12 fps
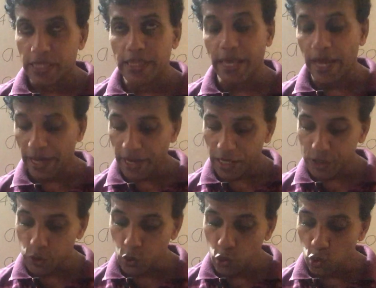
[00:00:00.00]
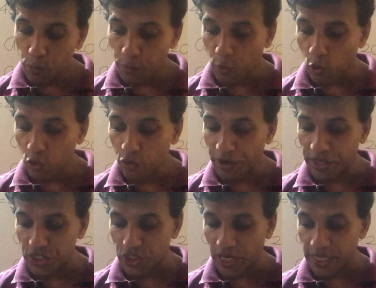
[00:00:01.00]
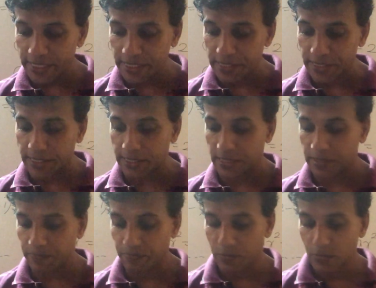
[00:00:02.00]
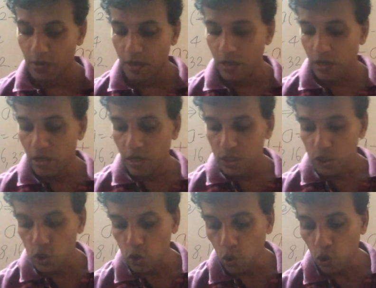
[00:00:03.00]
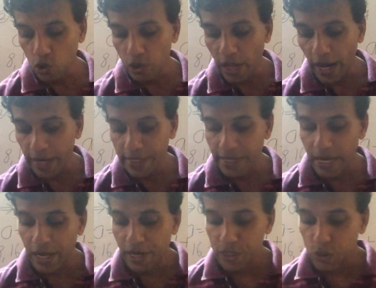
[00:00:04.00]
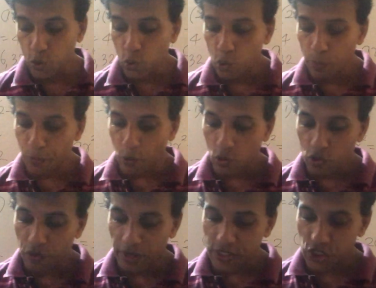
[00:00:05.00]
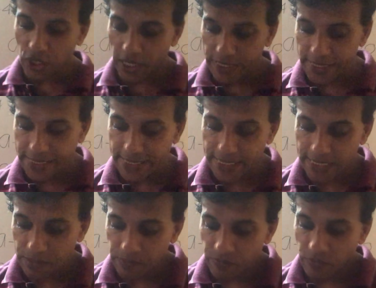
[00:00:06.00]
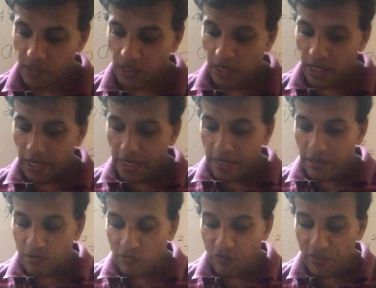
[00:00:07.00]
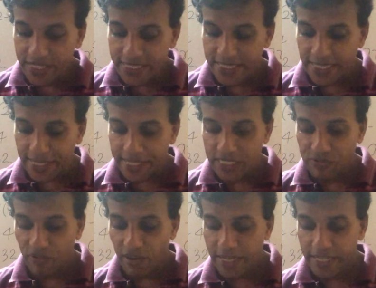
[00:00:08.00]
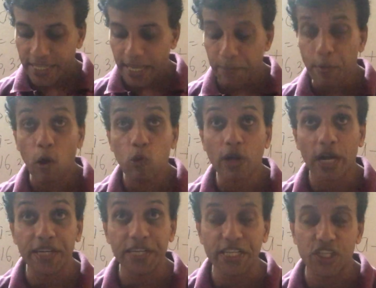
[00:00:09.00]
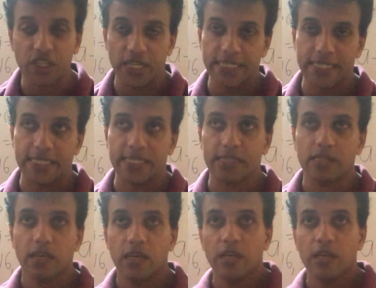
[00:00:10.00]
there are 2 progressions. Show that there are 2 progressions which satisfy the above conditions.